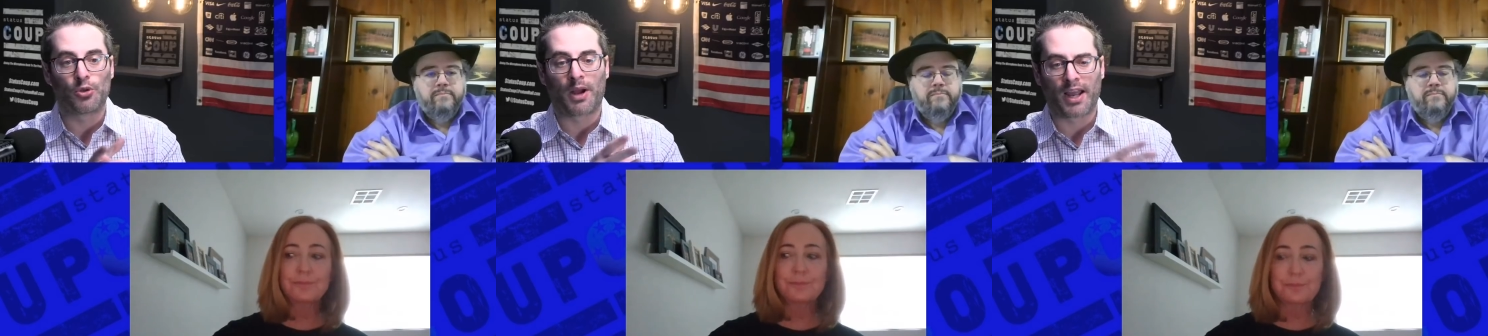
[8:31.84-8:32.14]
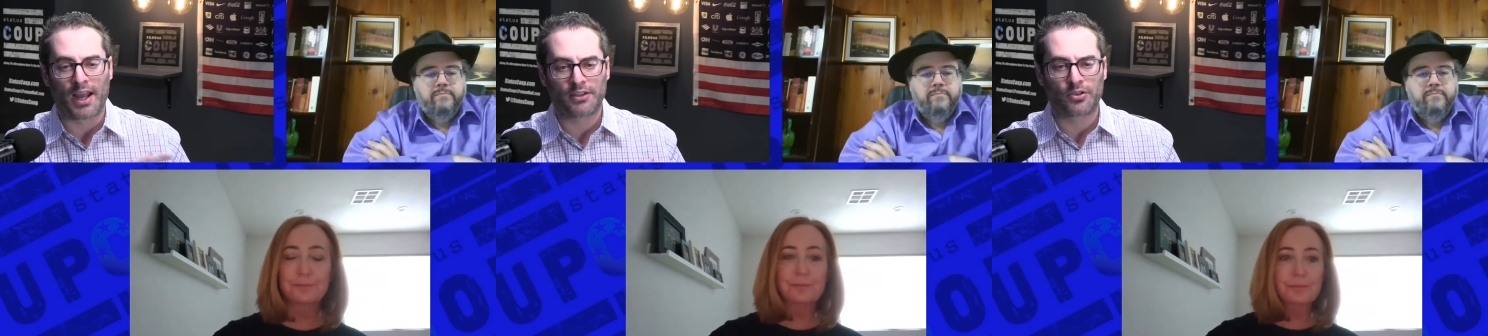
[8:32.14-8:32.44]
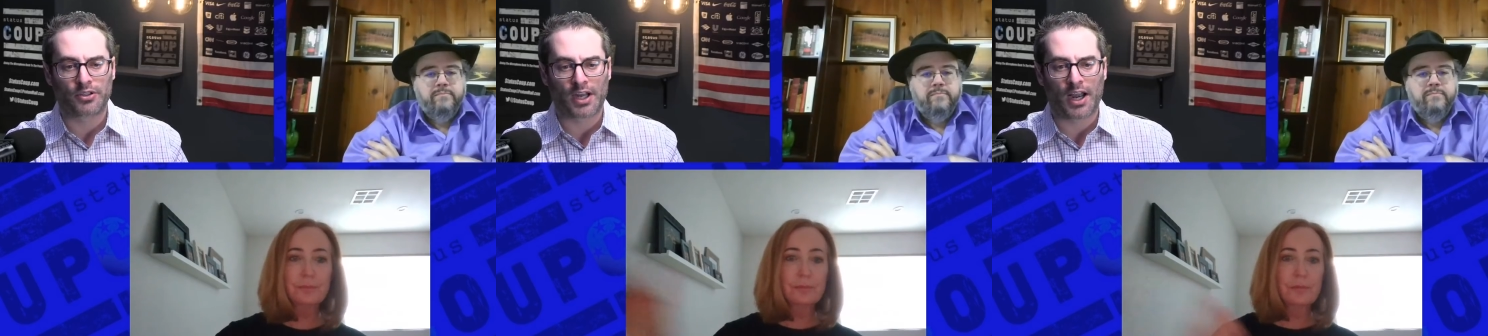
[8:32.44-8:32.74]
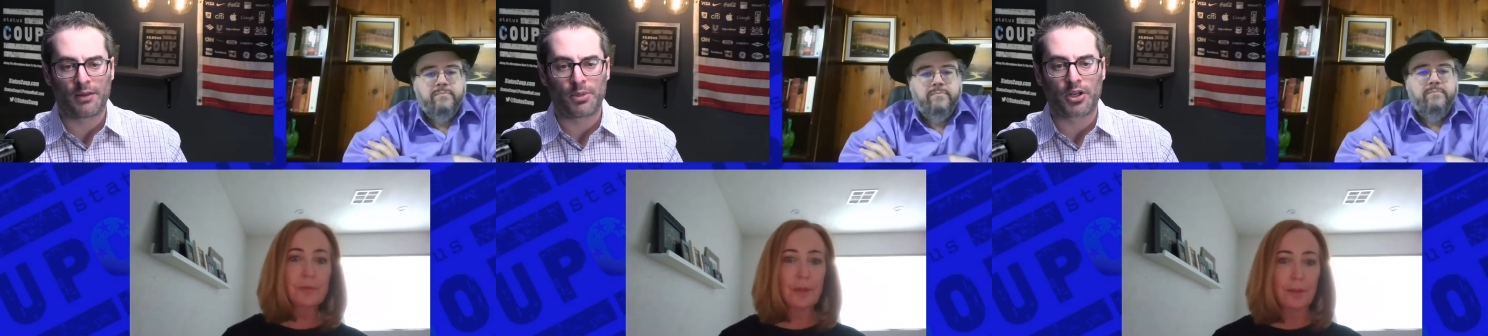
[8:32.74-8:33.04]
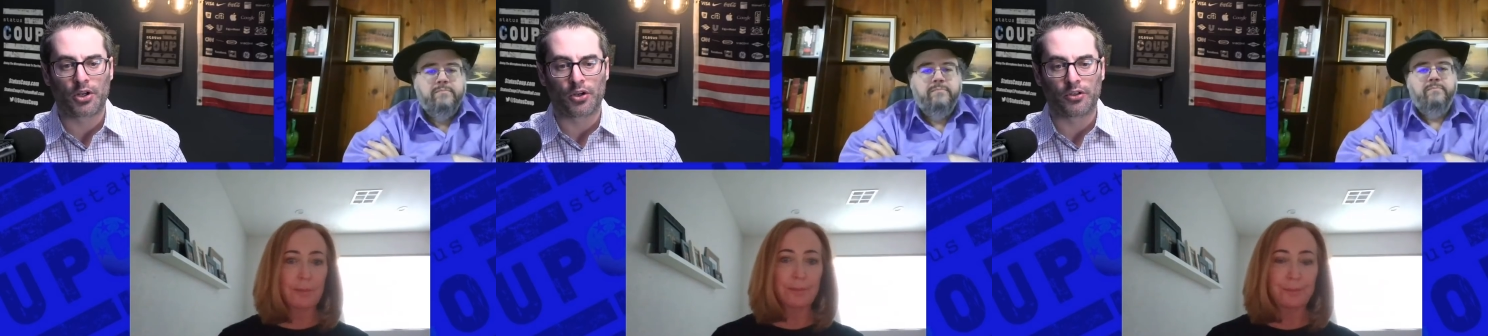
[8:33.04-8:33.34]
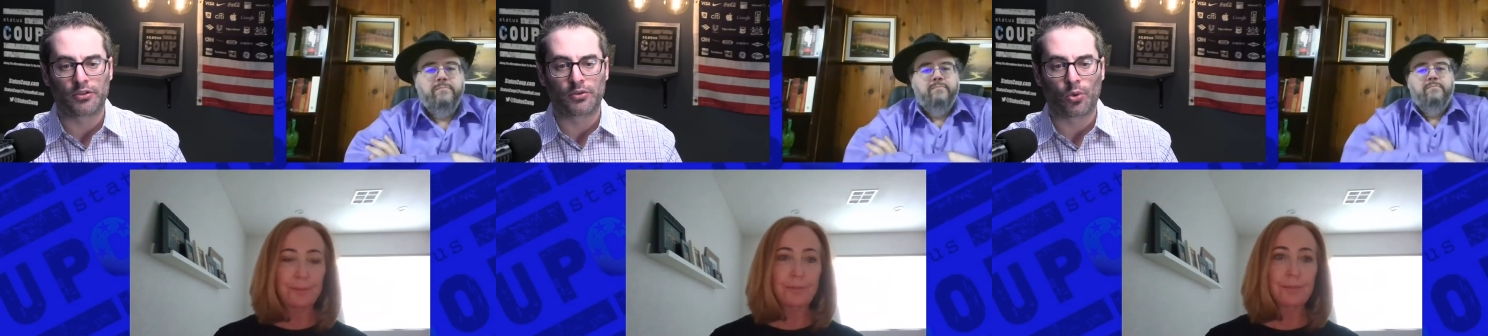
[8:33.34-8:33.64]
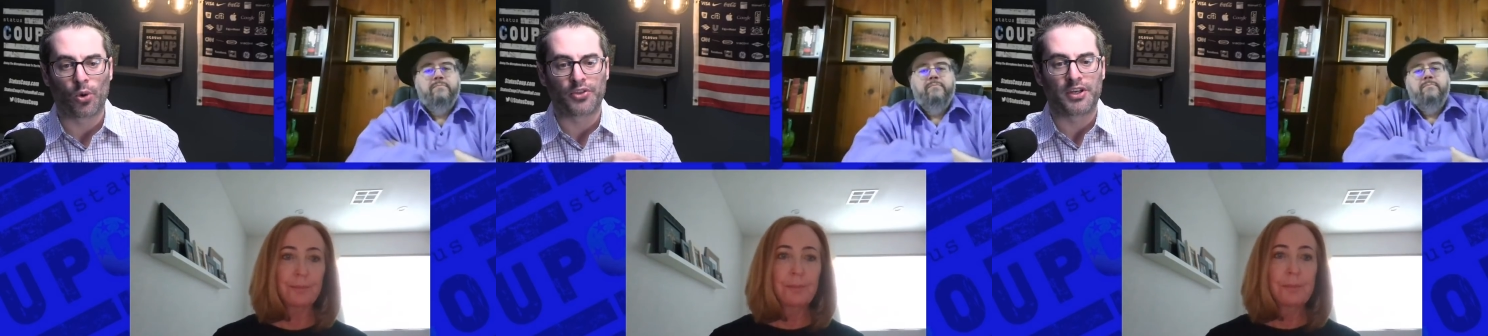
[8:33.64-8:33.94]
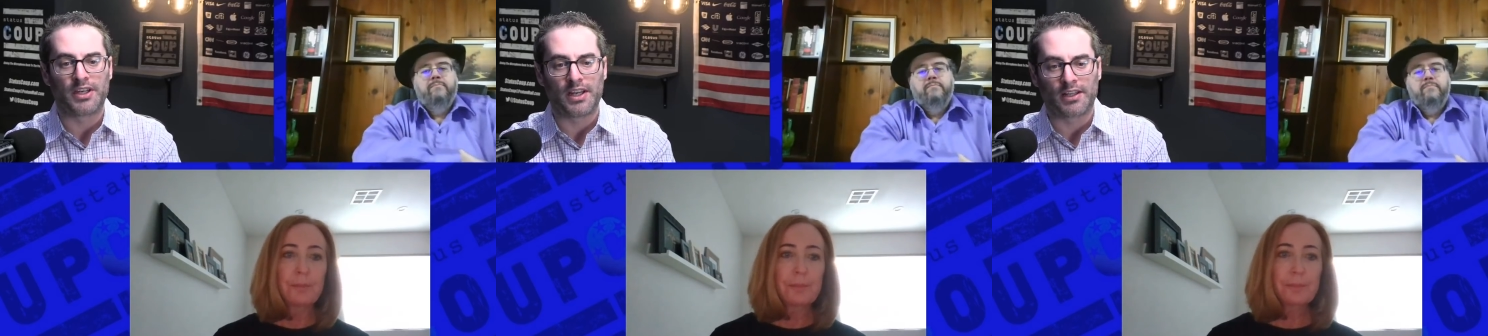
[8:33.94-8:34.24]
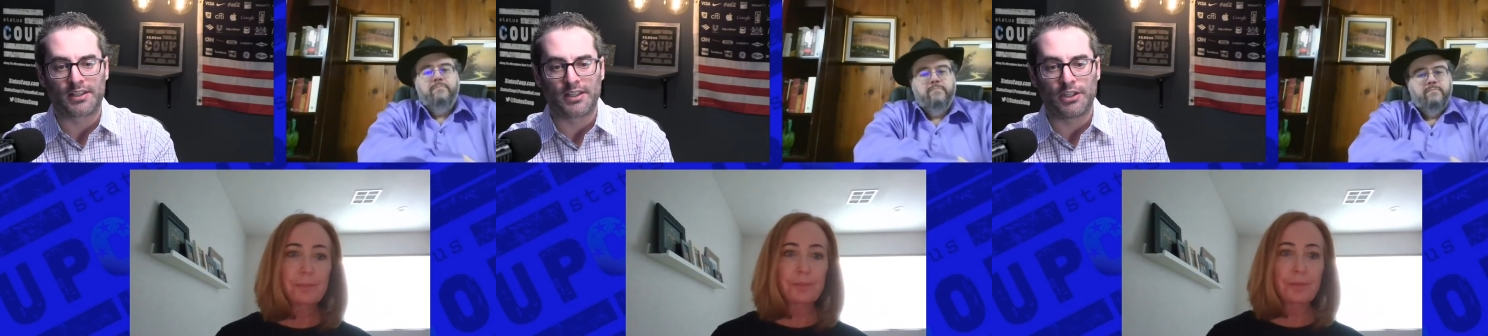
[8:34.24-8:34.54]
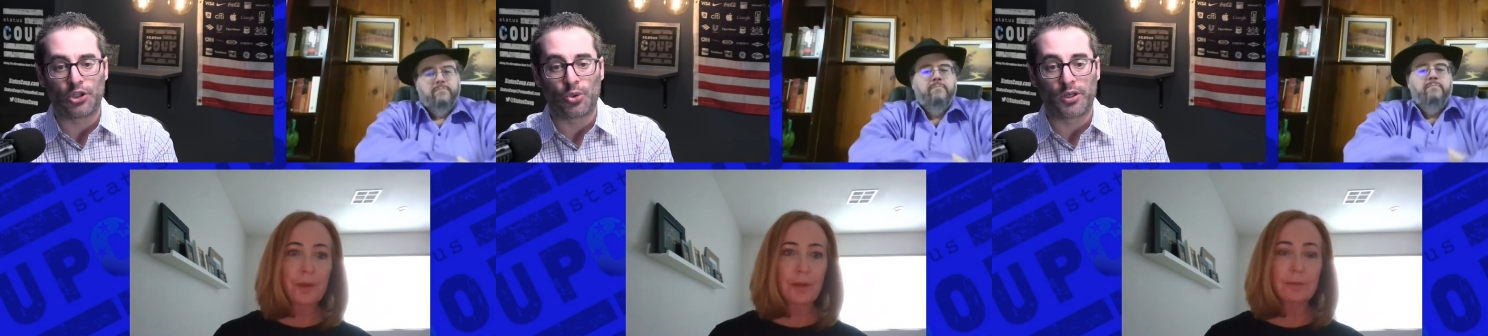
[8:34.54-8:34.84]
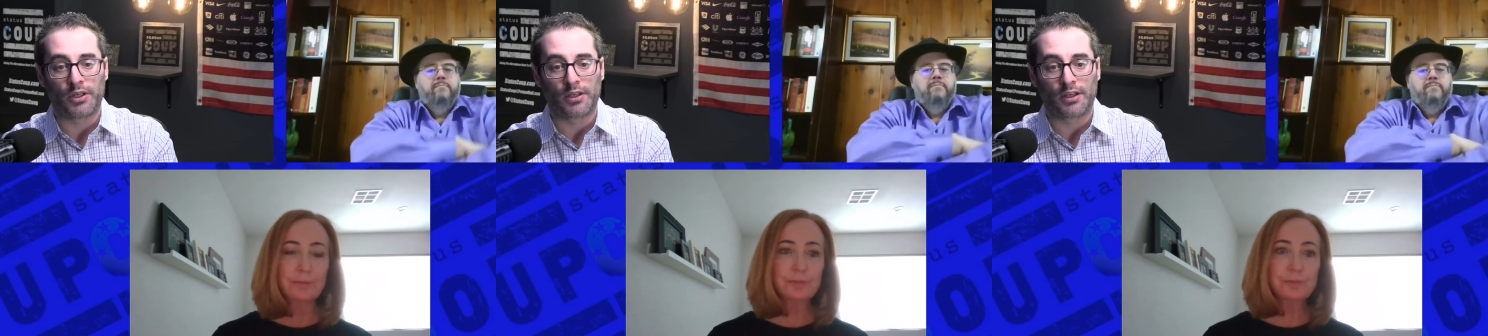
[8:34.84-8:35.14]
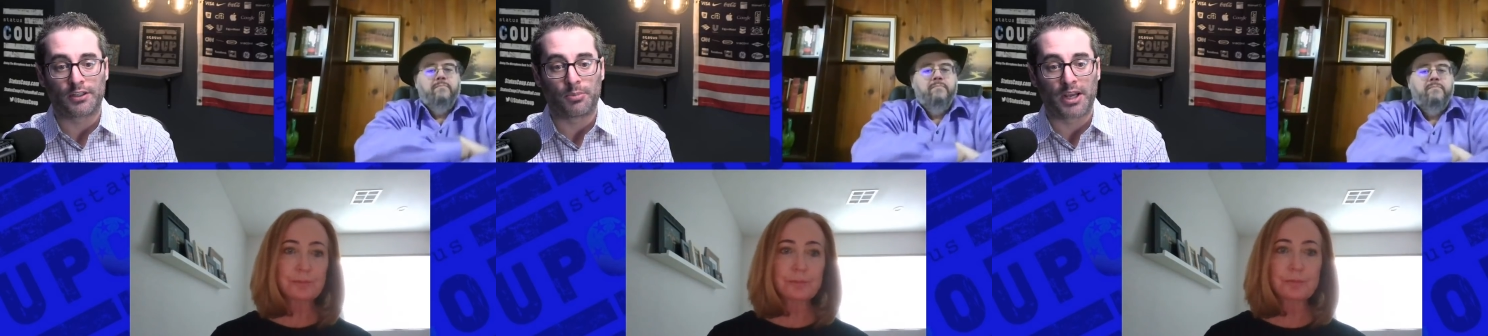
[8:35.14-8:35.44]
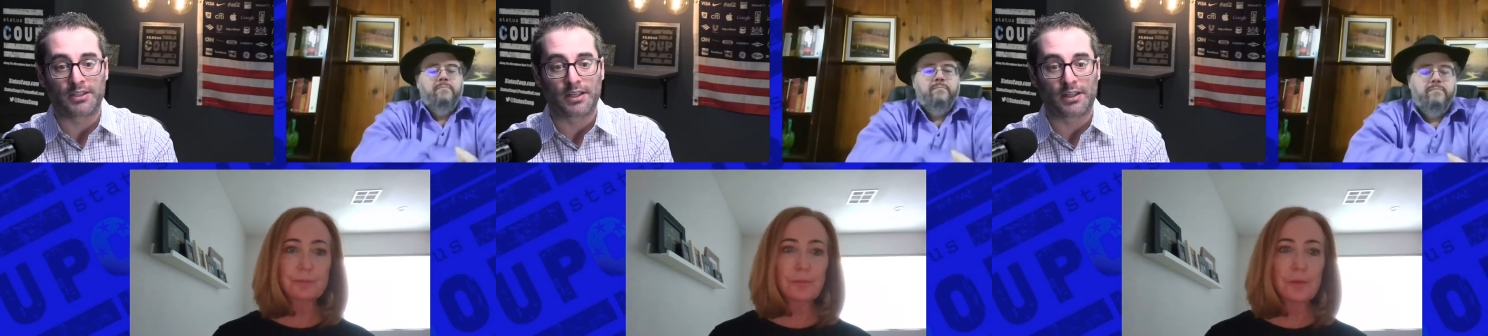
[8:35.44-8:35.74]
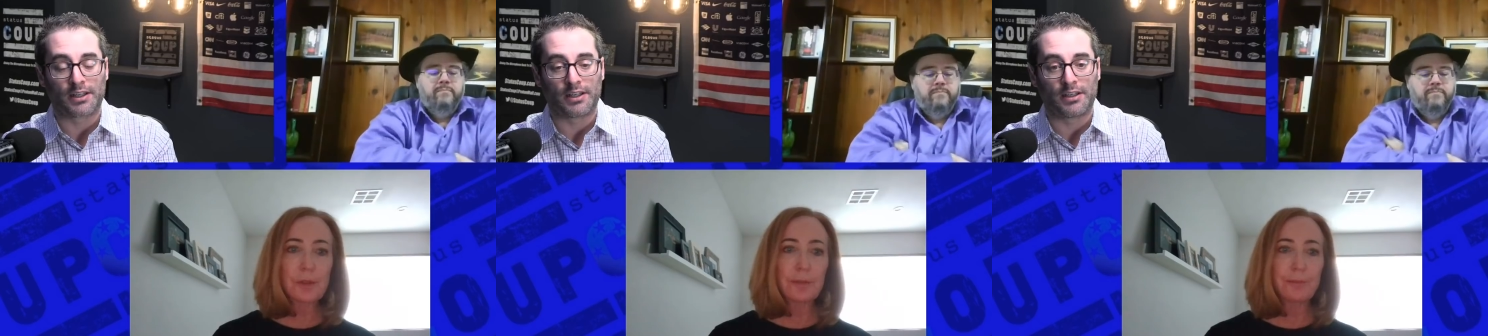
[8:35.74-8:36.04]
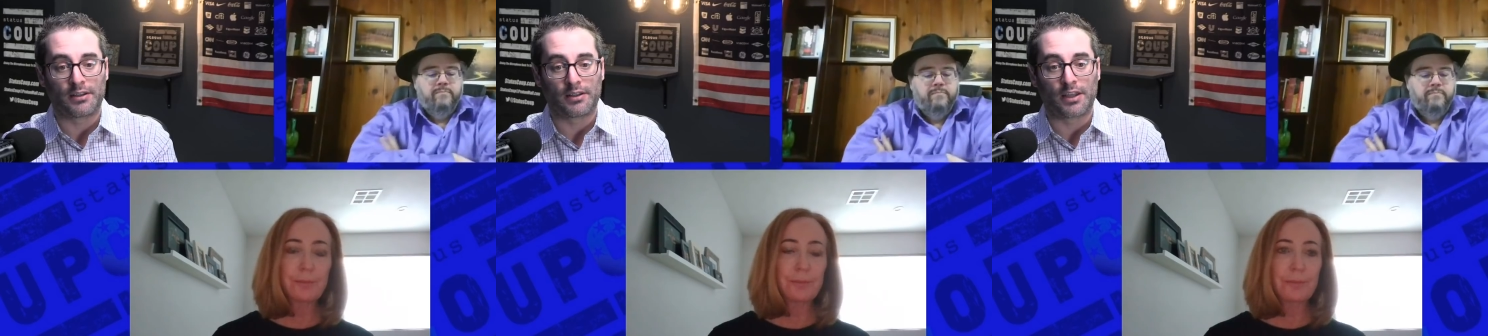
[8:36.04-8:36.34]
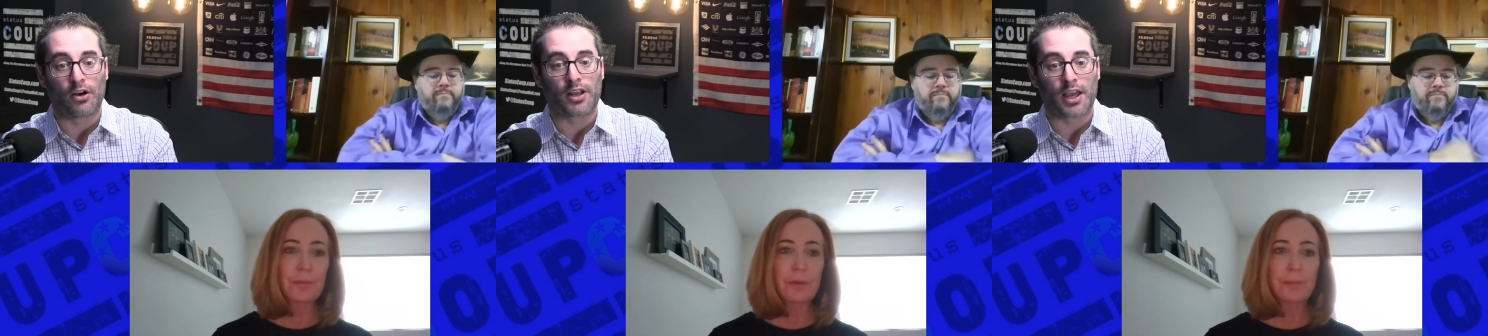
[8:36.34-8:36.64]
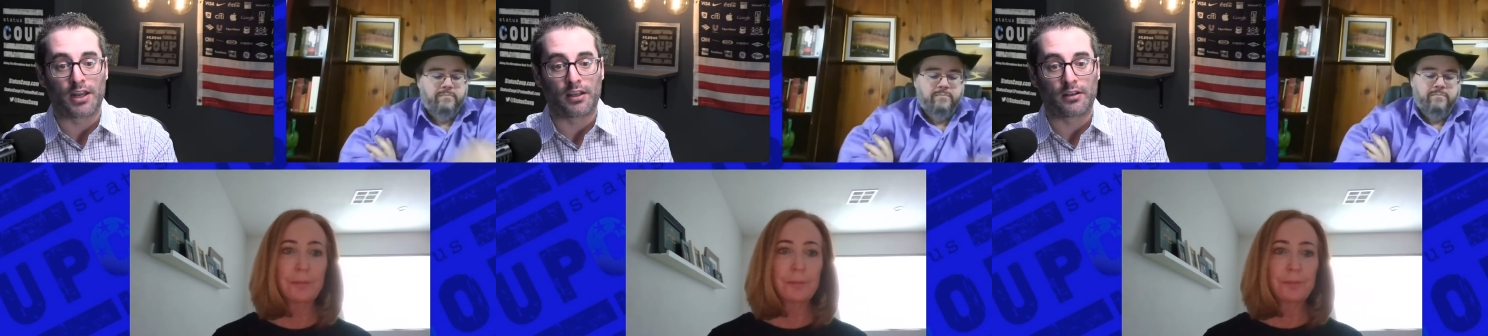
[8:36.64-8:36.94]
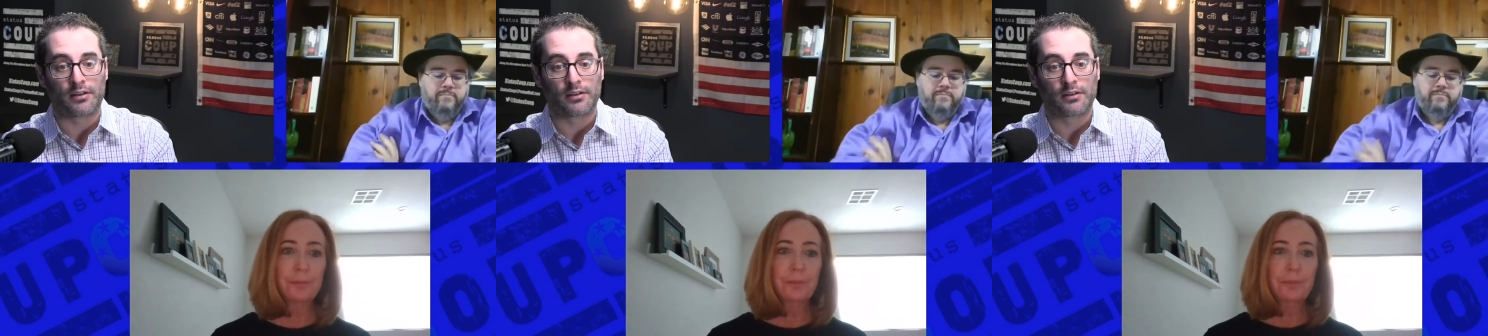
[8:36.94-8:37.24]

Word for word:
Speaker 1: you my hands are tied because what the D N C doing is basically they're getting